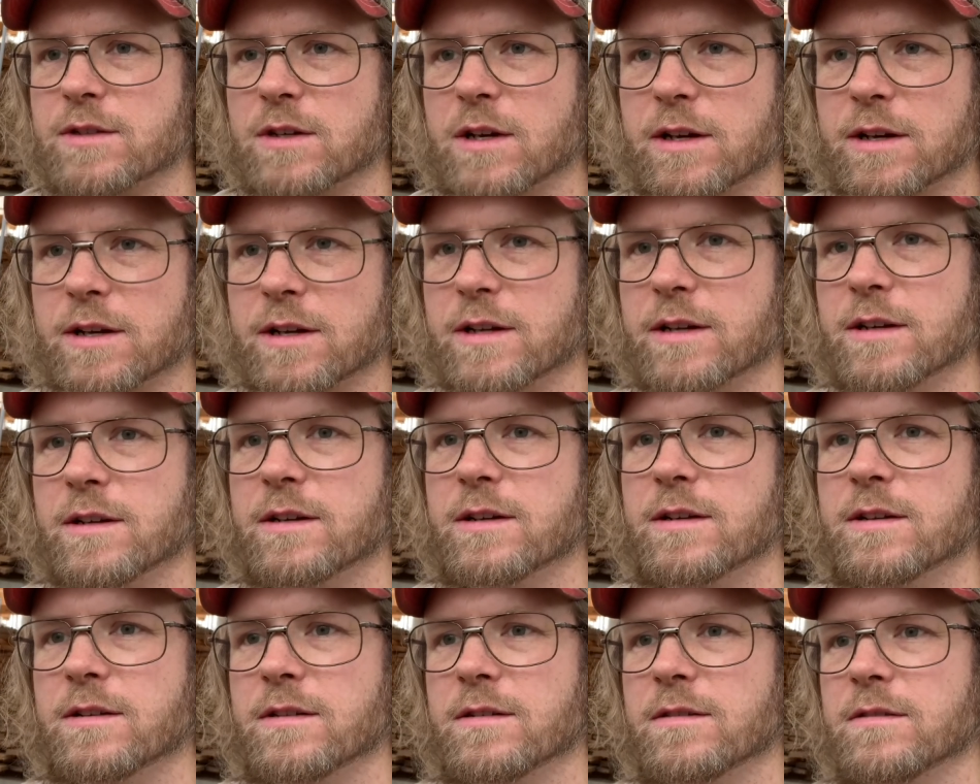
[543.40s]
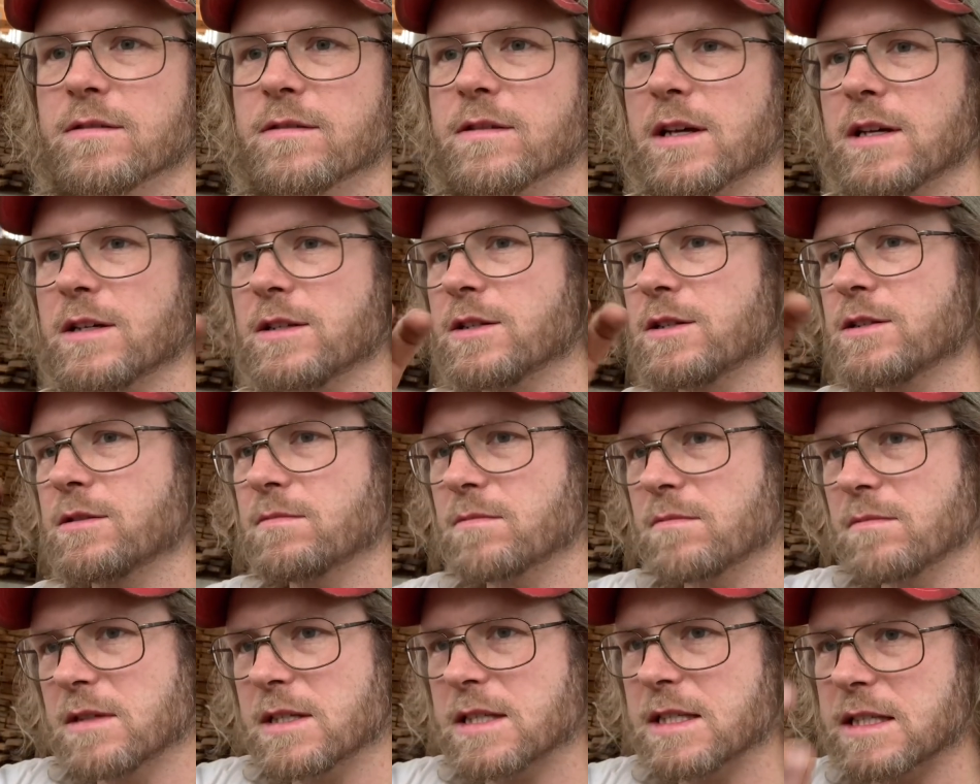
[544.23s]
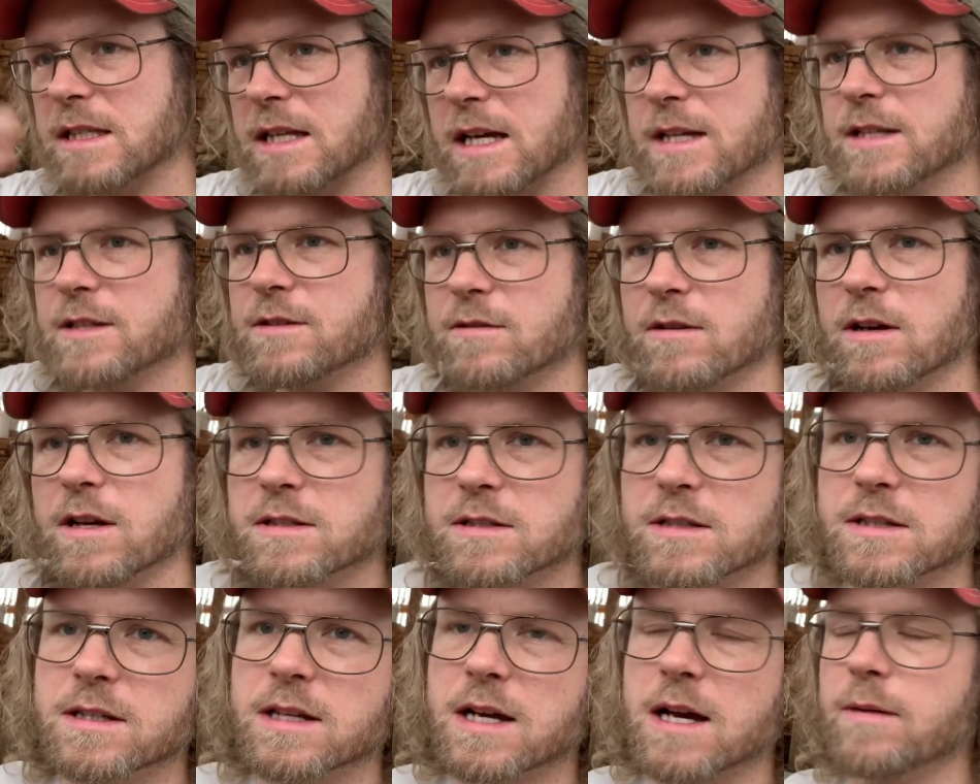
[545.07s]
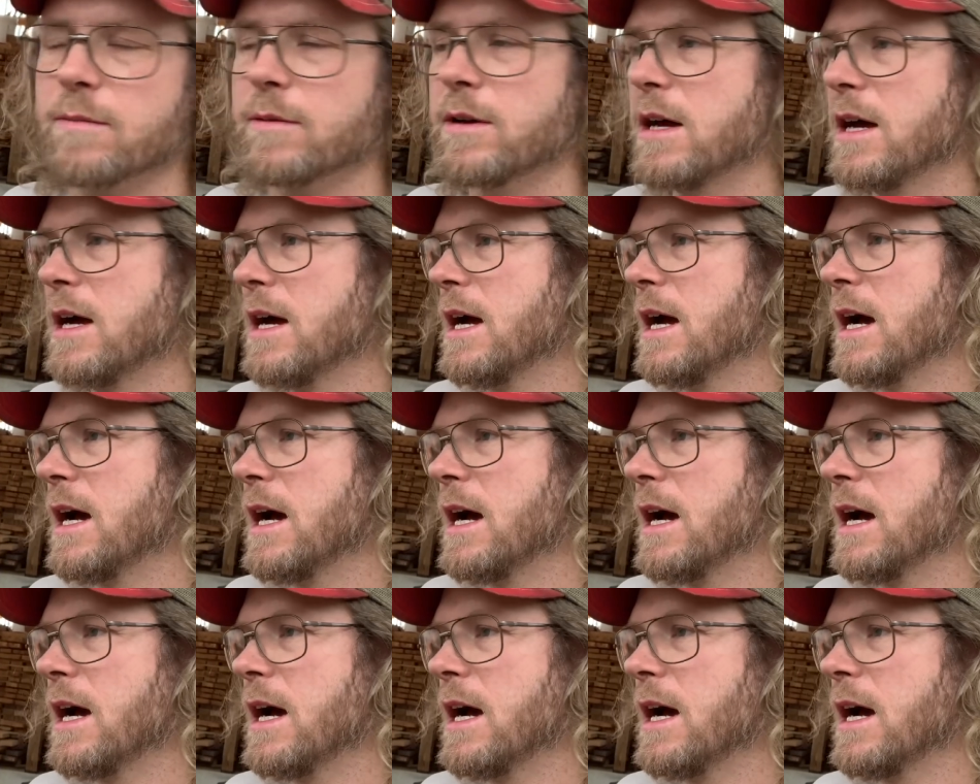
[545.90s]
on it that just slice across the top.